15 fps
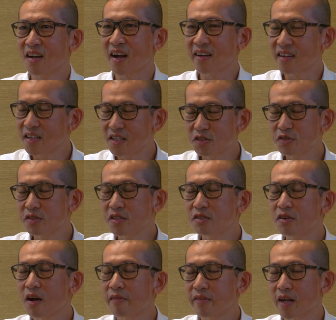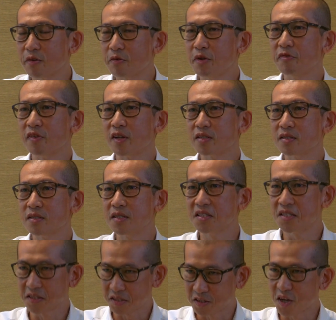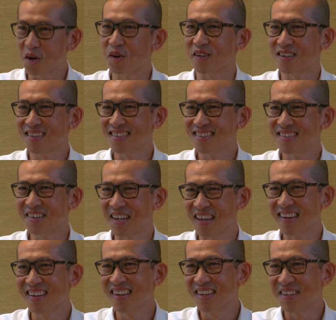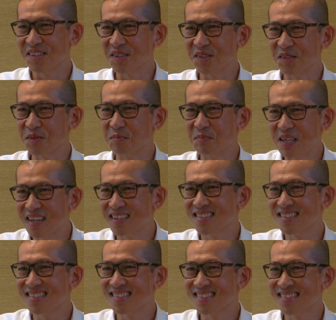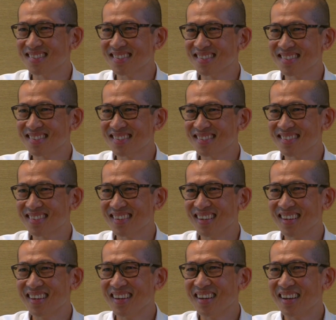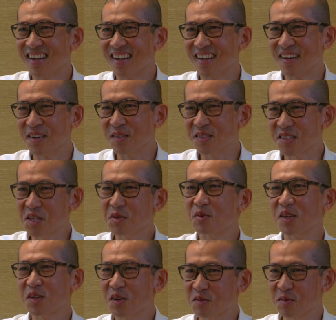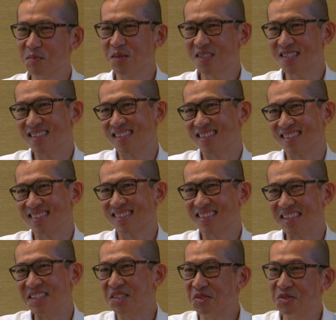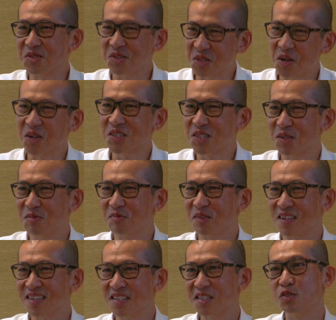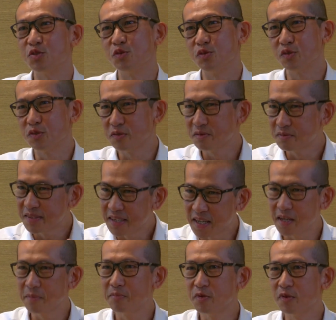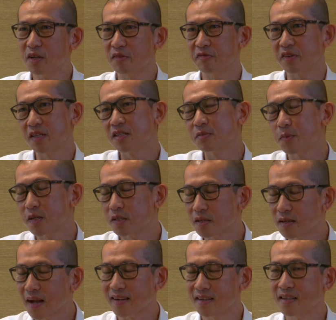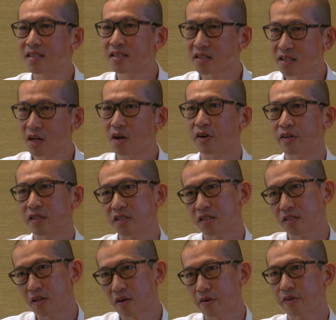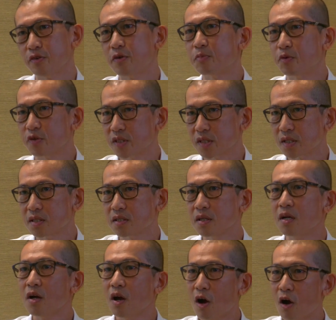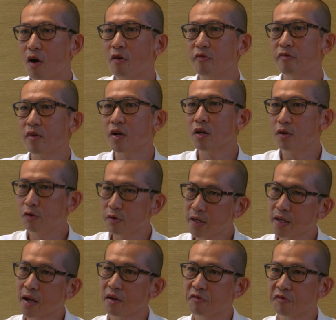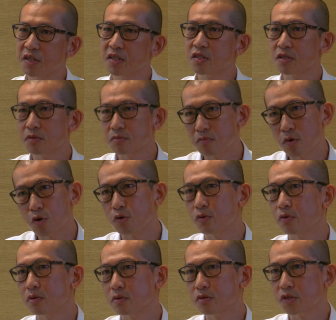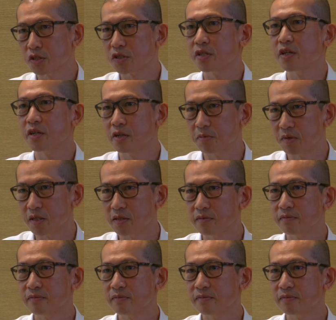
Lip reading: At least you need to have that reflex. It's a start, okay? The biggest secret of a business is to start something, is to keep doing things, but at least start the process of looking at things more sustainably.